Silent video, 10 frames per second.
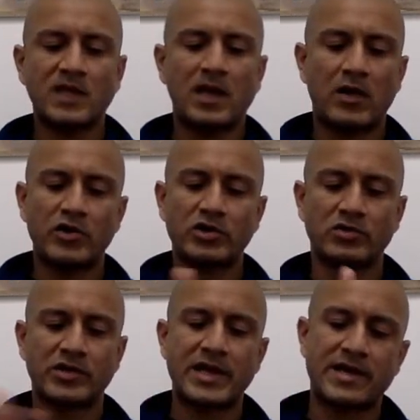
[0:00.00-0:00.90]
However you
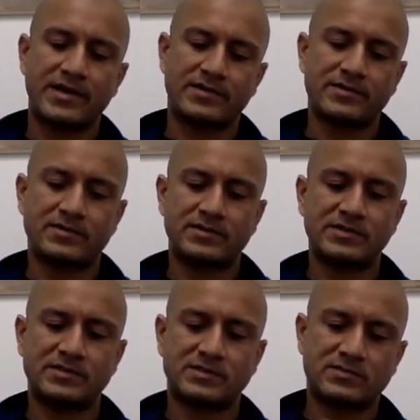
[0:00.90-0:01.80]
look at it,
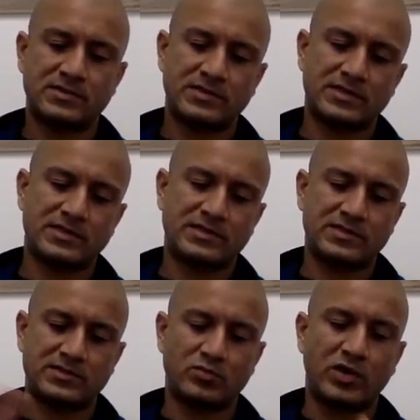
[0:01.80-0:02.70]

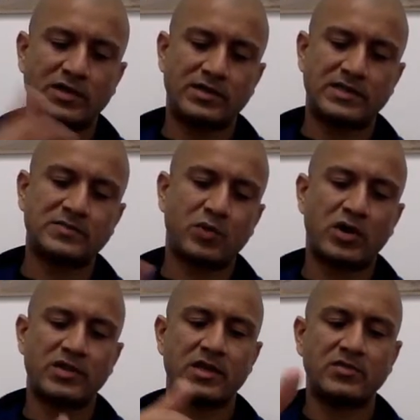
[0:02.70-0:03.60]
one is
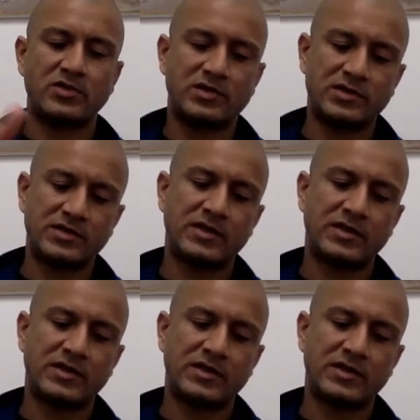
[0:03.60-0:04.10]
part of the other.